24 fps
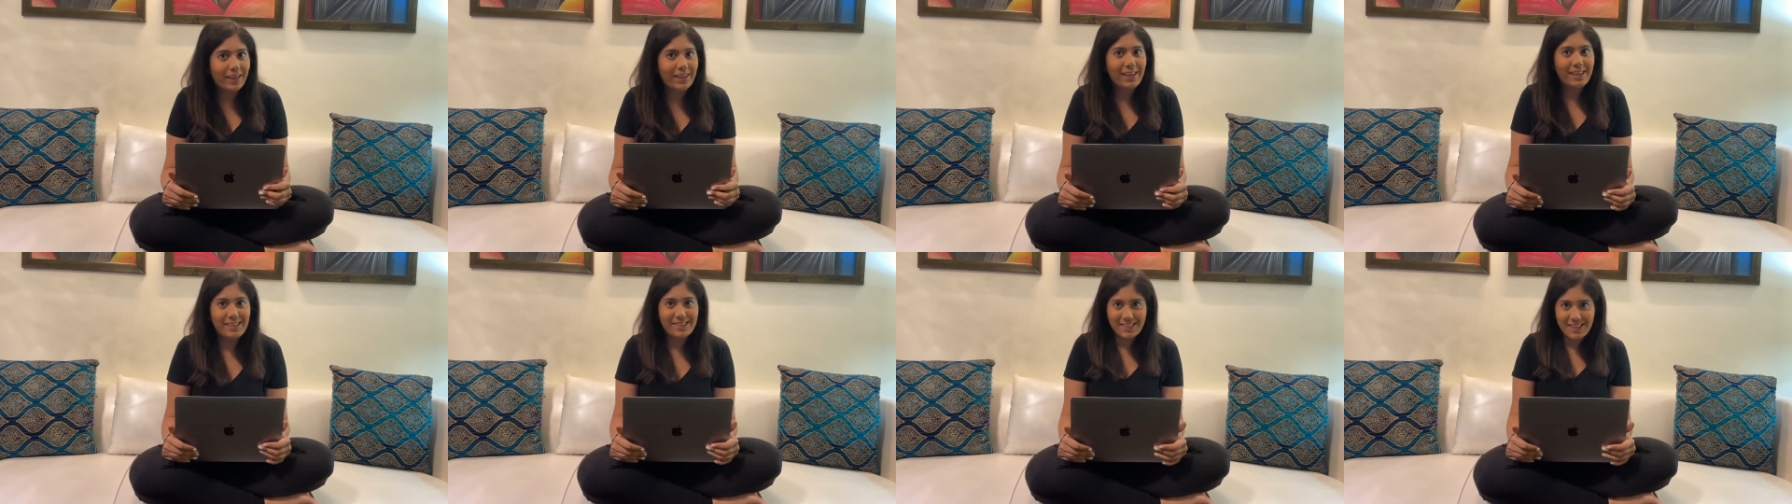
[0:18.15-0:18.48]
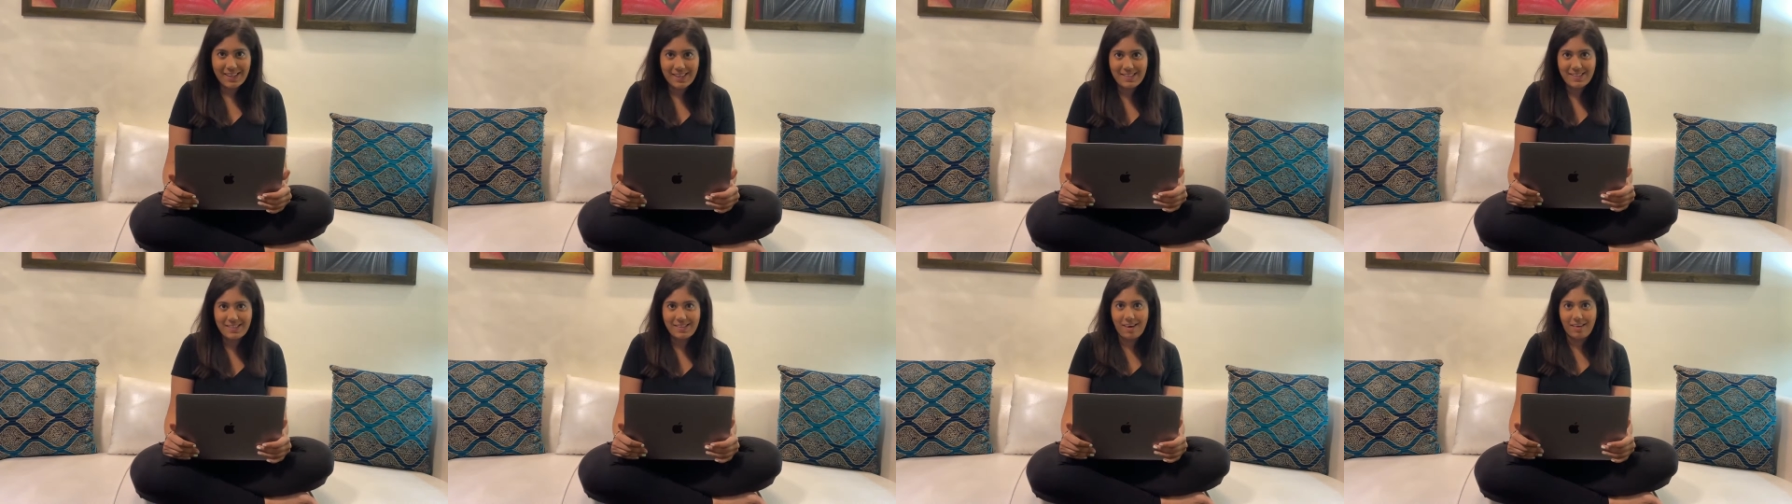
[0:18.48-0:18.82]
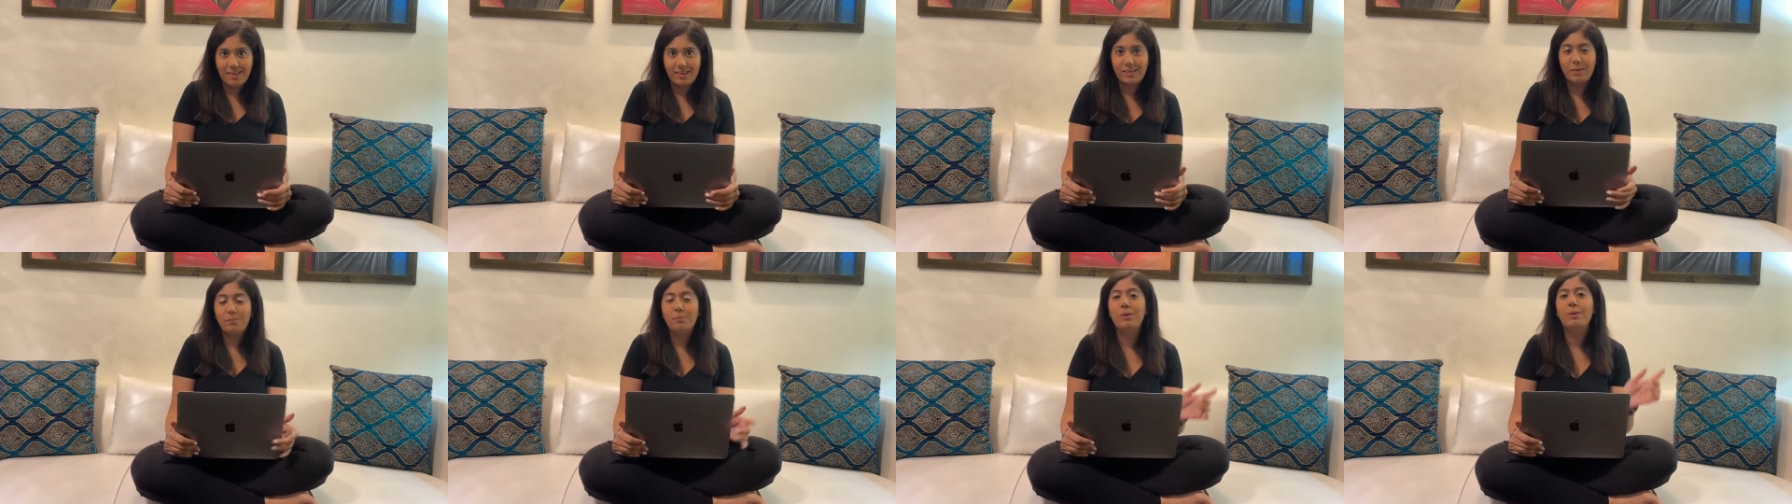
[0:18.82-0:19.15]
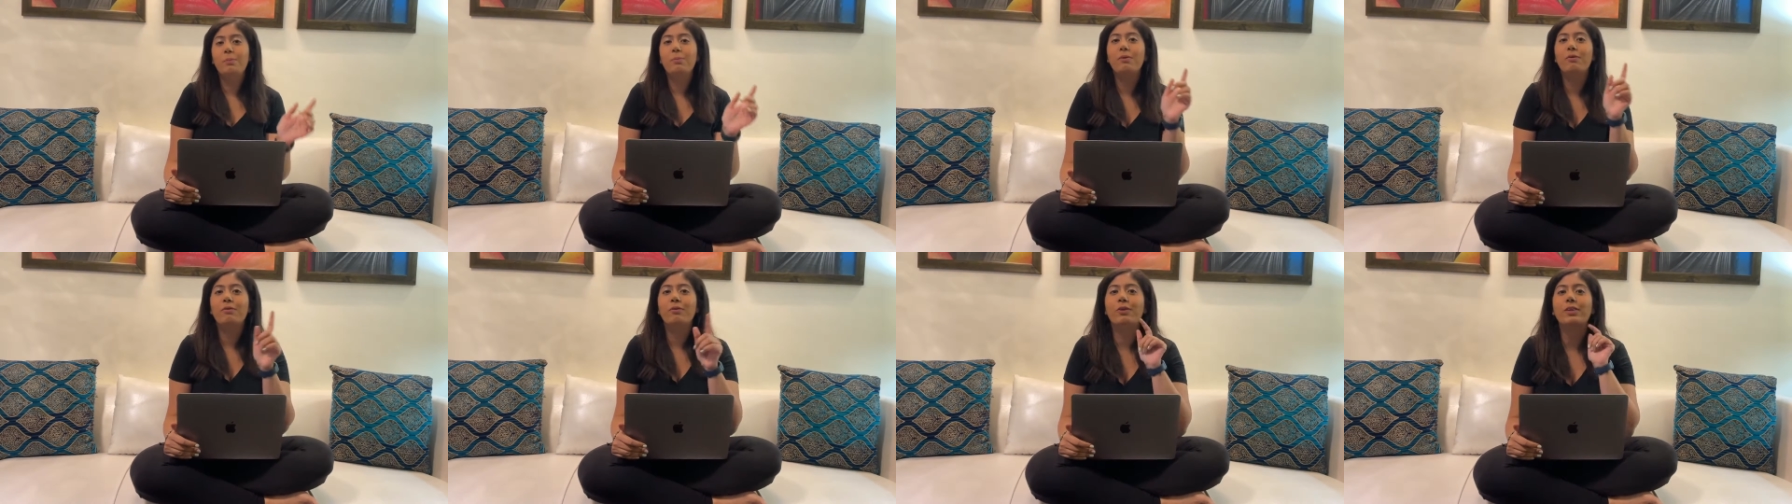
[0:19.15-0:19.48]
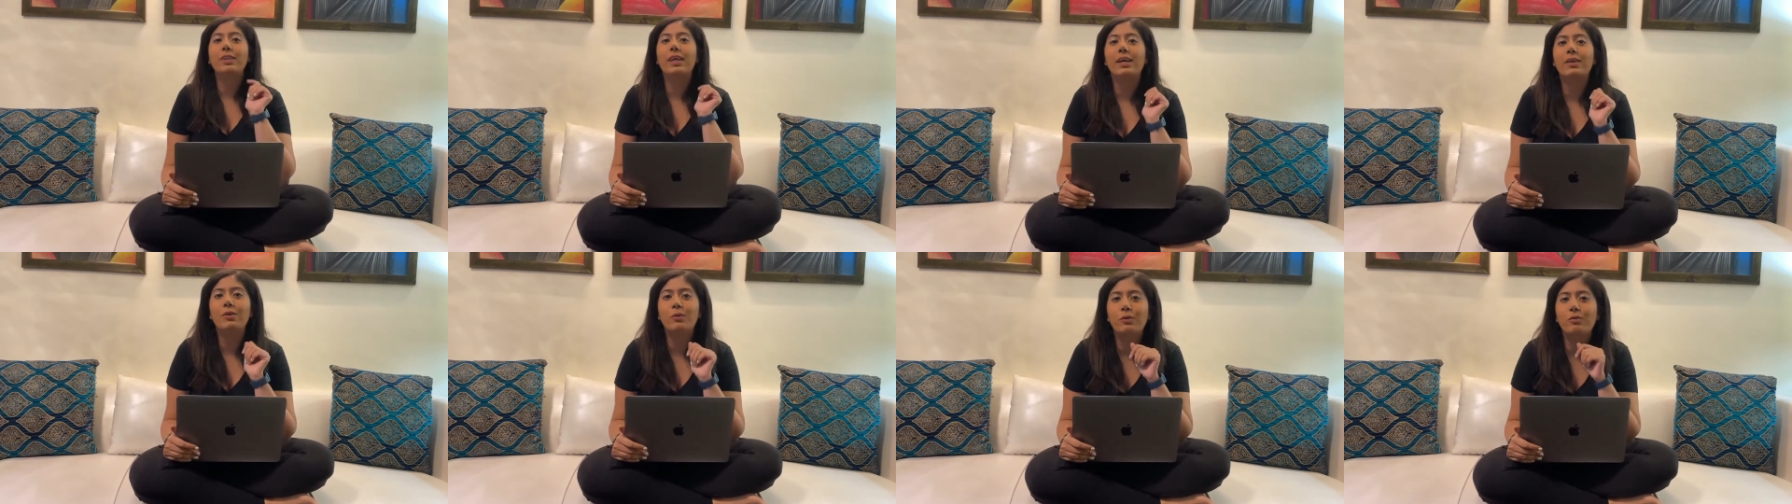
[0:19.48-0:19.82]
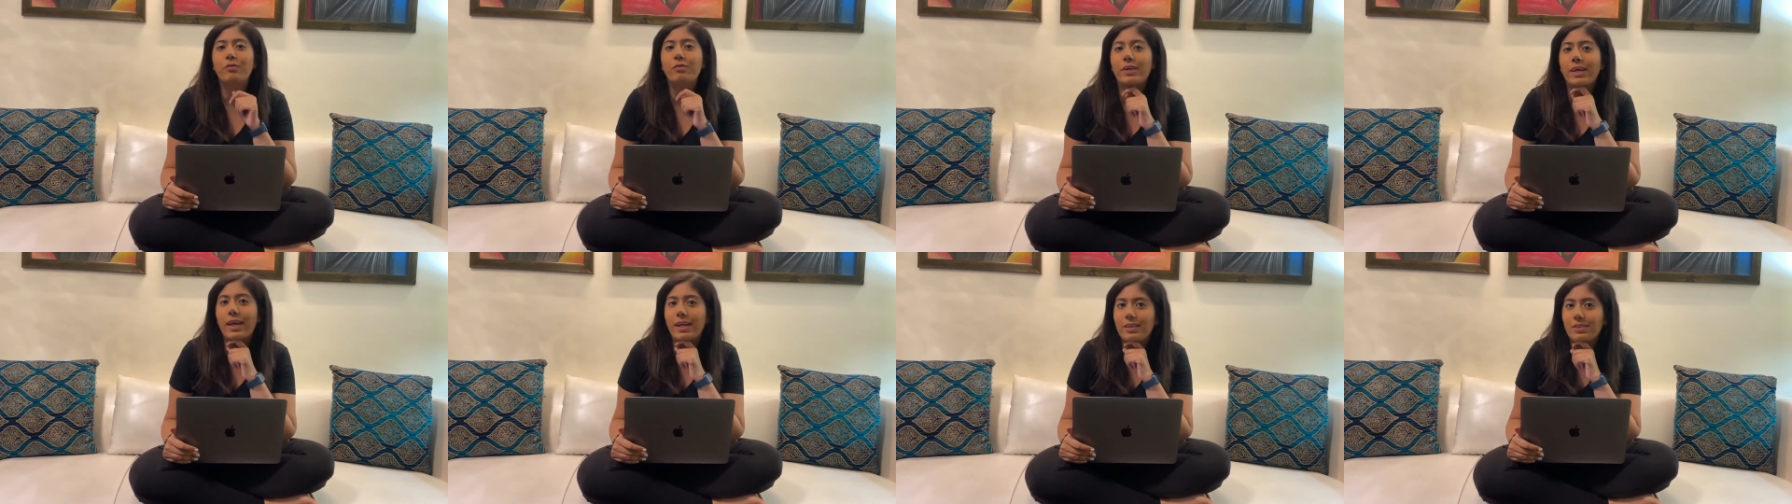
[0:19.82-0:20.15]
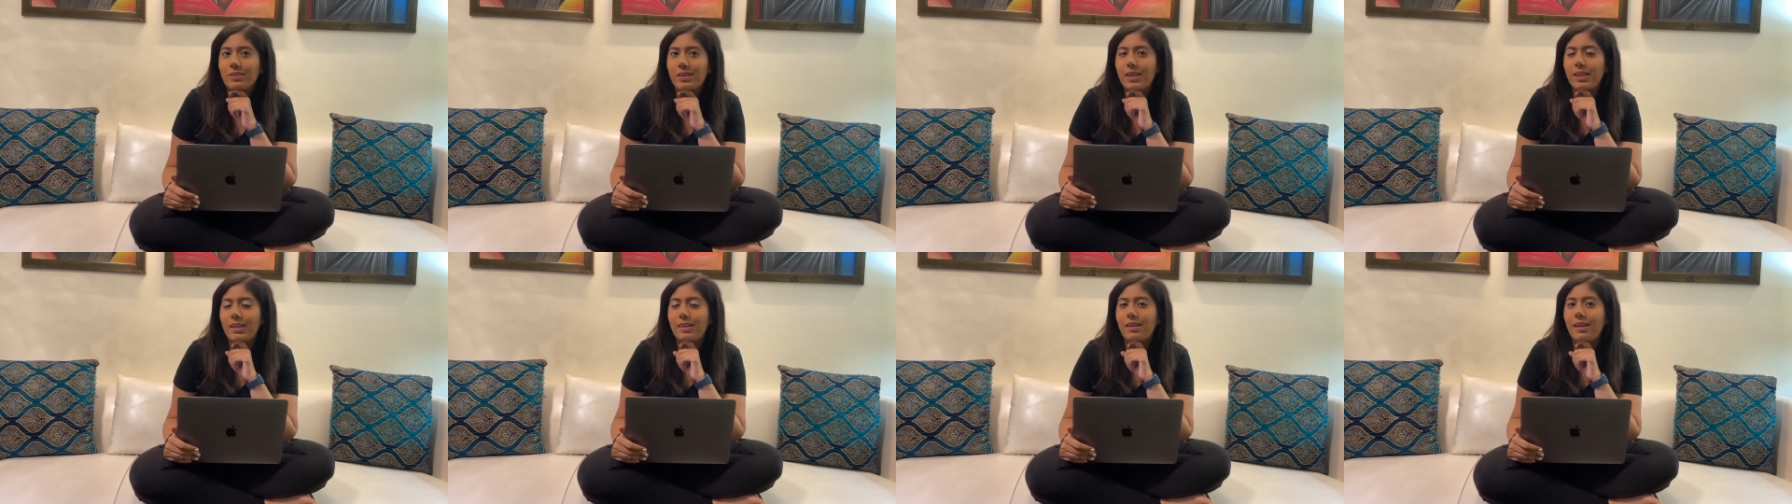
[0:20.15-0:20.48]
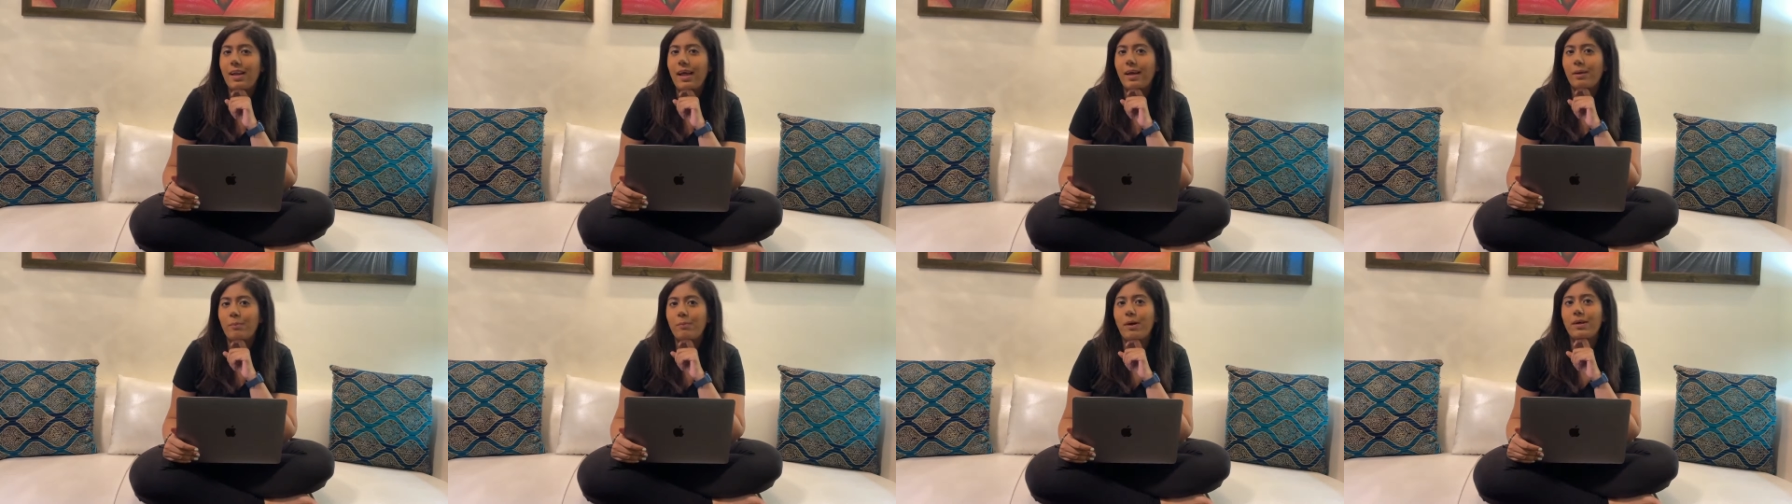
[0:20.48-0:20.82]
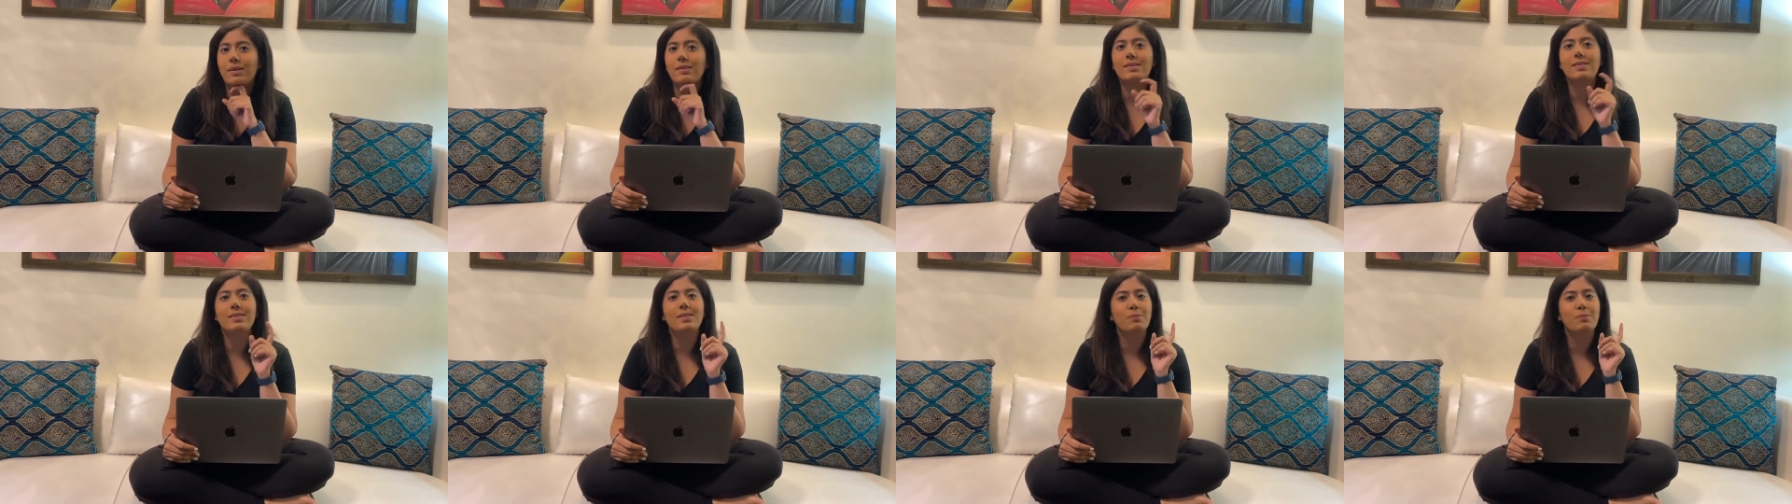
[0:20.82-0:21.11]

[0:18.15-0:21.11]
let's get started, but before that, don't forget to hit the like button,